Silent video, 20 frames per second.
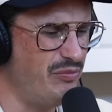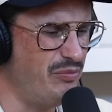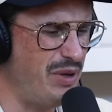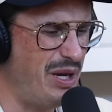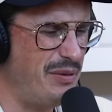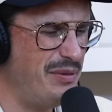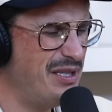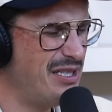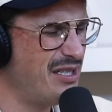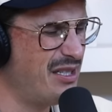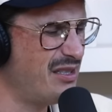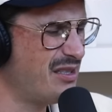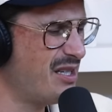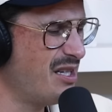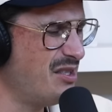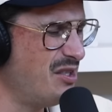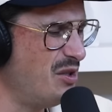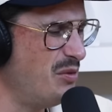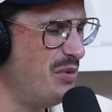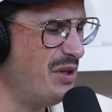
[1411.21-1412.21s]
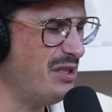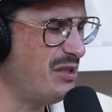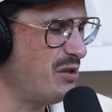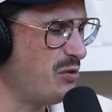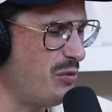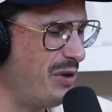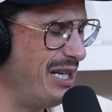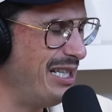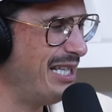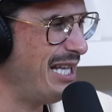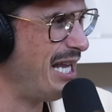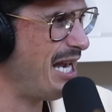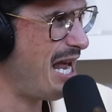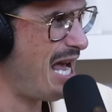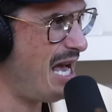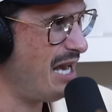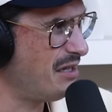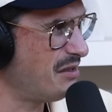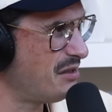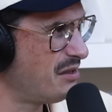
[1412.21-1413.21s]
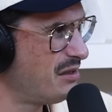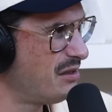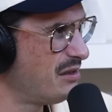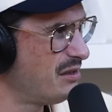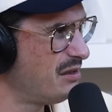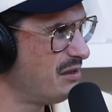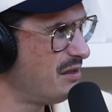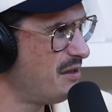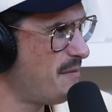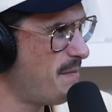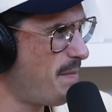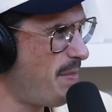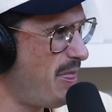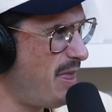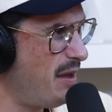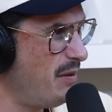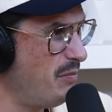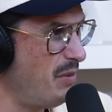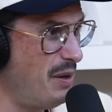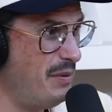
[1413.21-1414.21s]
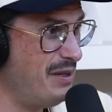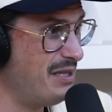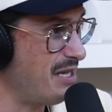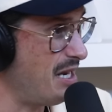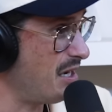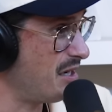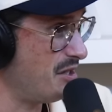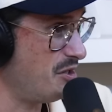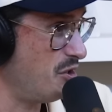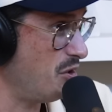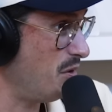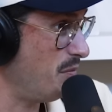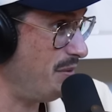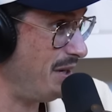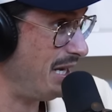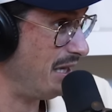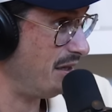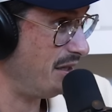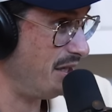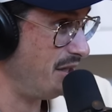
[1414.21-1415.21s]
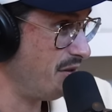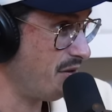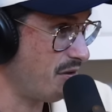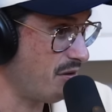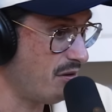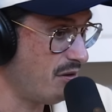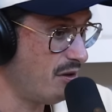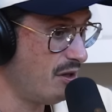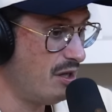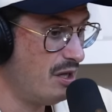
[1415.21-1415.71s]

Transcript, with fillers: maybe it's just because you've been swinging that axe. Mm. Maybe it's not because you're a bad leader.